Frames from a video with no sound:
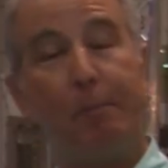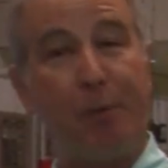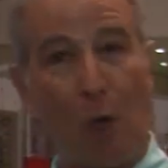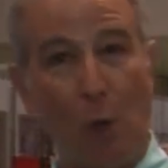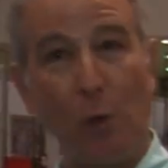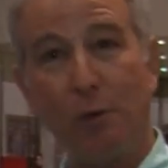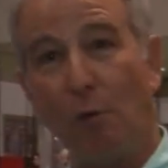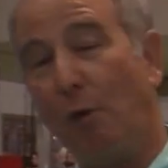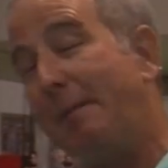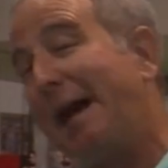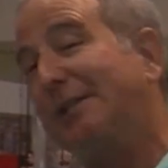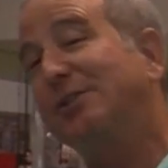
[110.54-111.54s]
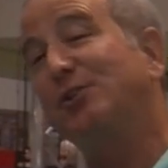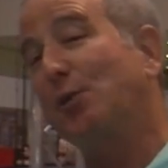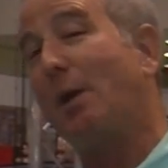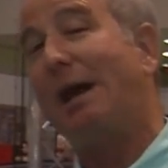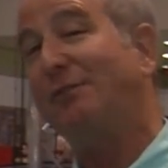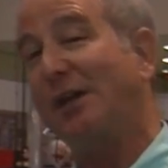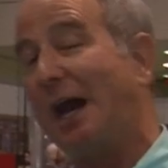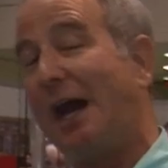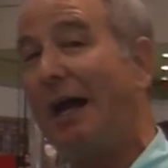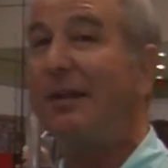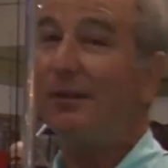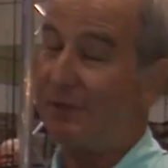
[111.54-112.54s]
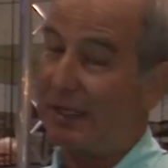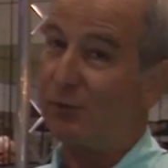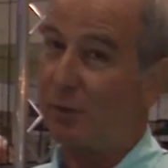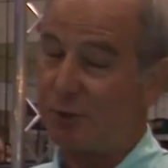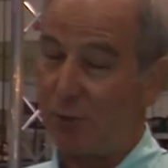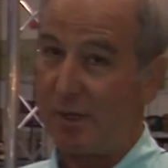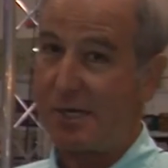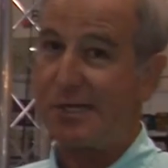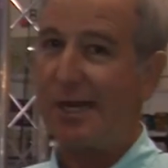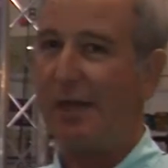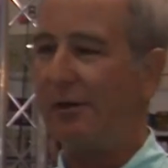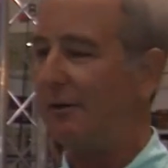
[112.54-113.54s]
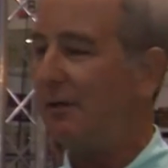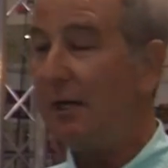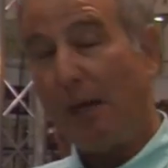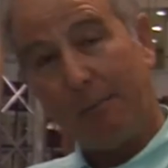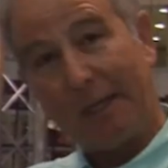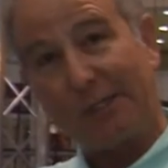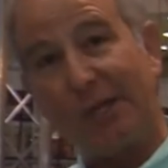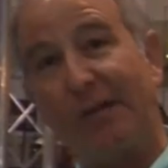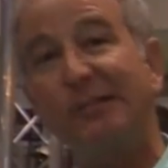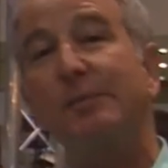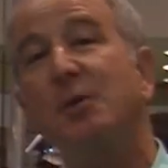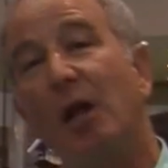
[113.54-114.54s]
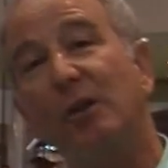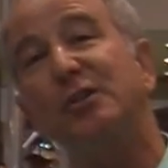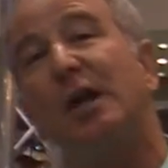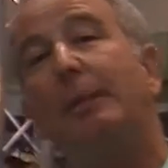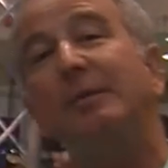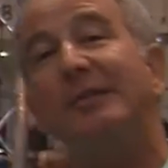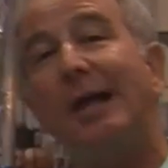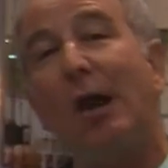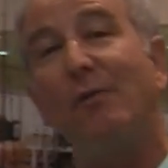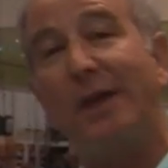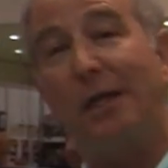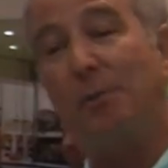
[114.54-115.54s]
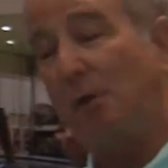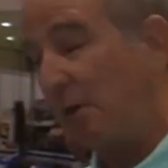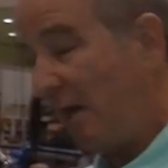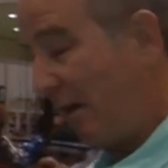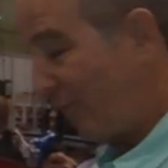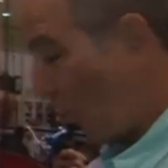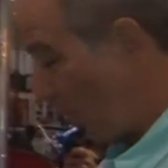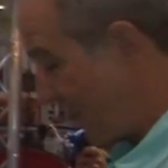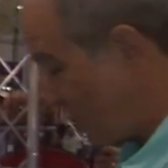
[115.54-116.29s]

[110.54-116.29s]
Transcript: boat or matches your wife's eyes, if that's what you want to tell her. But the Custom Color Shop is now available for the